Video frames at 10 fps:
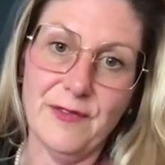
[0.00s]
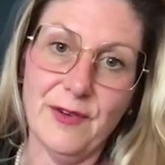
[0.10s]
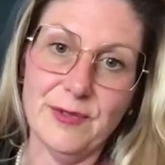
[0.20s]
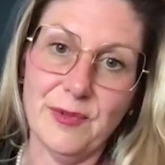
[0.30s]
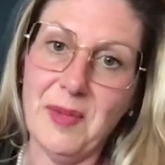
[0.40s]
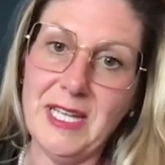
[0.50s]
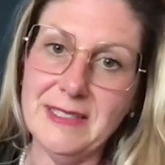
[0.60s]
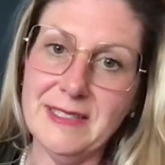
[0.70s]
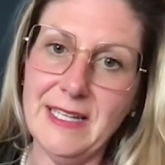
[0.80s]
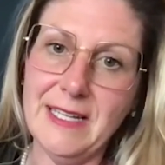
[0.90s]
folks were
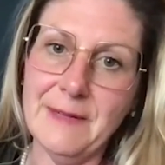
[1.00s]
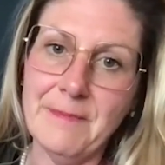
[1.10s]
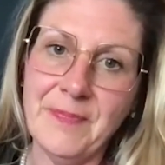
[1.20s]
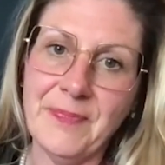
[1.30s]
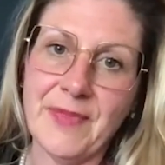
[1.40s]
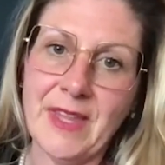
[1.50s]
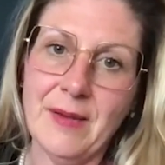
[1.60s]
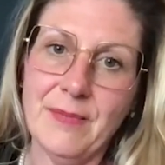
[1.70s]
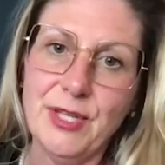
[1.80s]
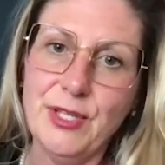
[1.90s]
meditating,
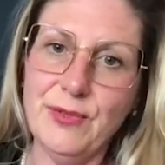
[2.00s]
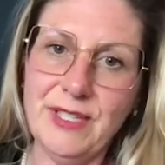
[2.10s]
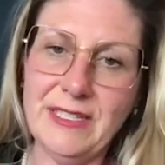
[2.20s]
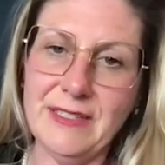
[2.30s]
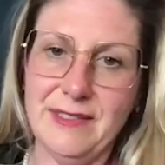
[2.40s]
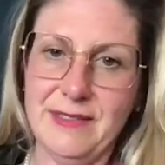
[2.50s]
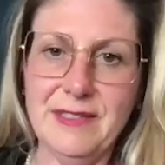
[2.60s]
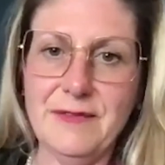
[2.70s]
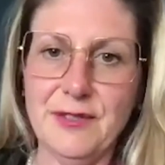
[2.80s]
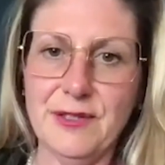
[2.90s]
but you needed to
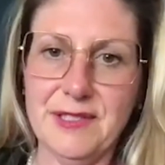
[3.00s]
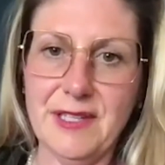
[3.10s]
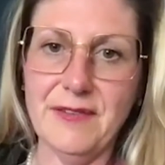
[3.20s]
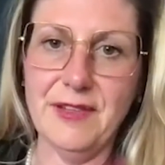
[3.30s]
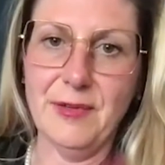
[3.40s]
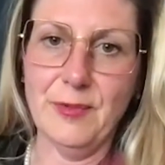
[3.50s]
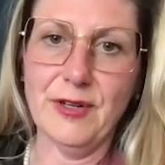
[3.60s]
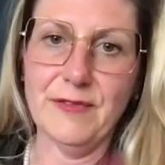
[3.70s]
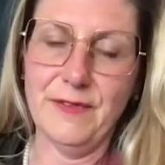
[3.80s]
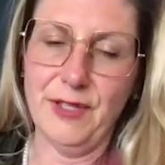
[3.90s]
see for yourself that it
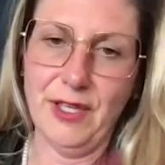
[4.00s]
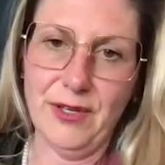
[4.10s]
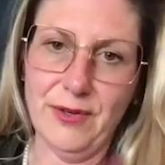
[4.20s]
worked for you.